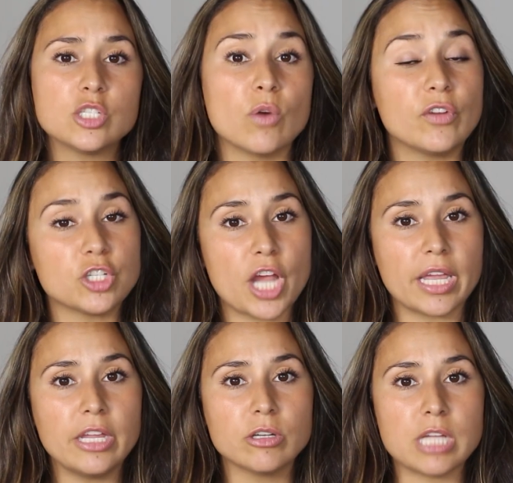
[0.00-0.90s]
So if you're
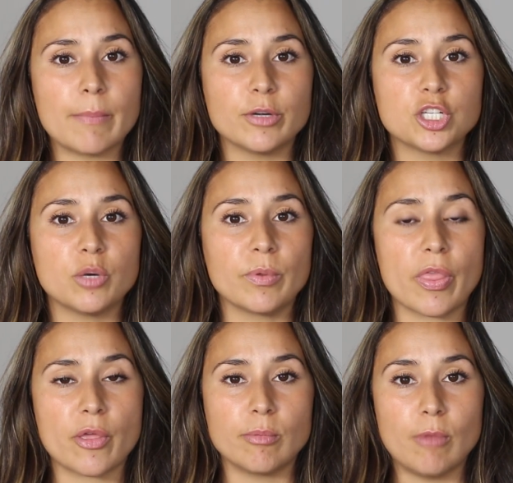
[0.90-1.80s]
checking your temperature with a
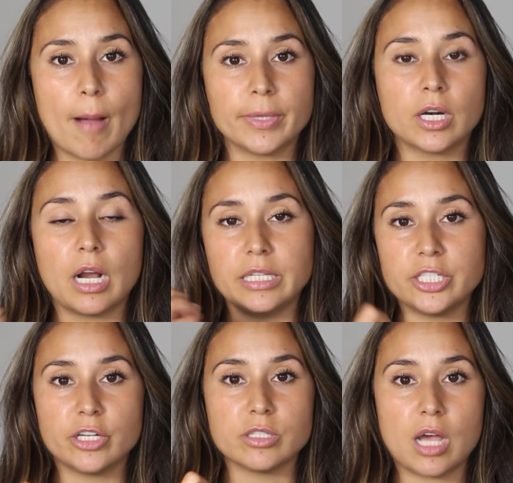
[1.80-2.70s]
thermometer
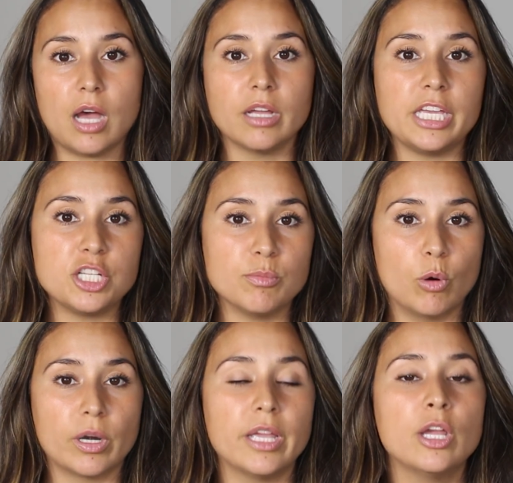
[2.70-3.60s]
under your tongue each
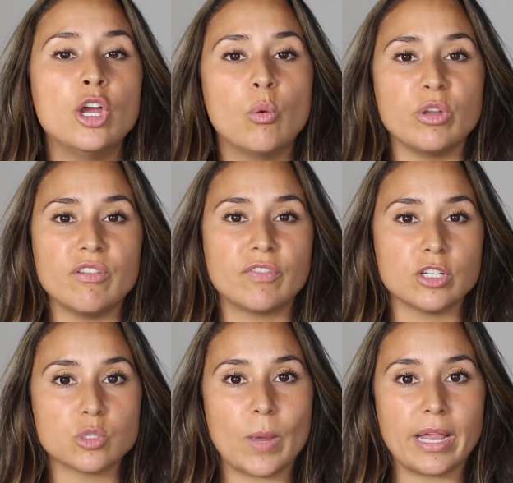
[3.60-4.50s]
morning when you
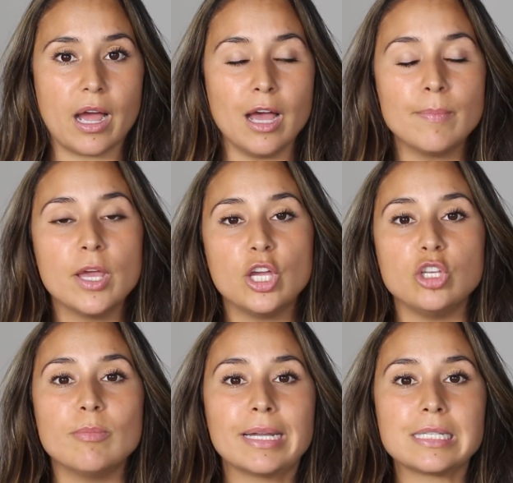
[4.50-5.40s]
first wake up,
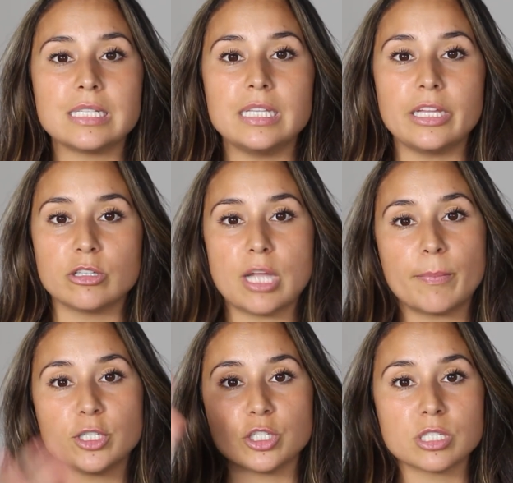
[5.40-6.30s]
you might see that your
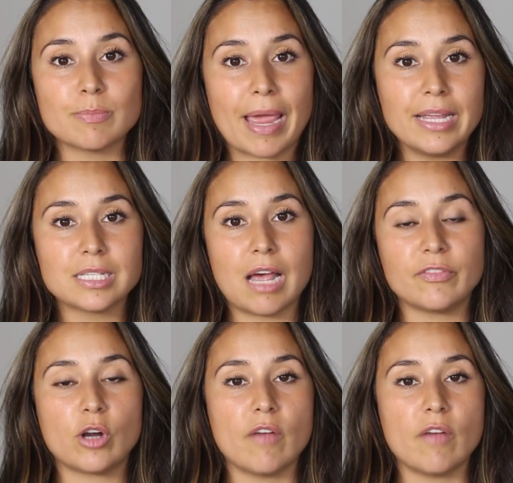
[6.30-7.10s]
temperature spikes after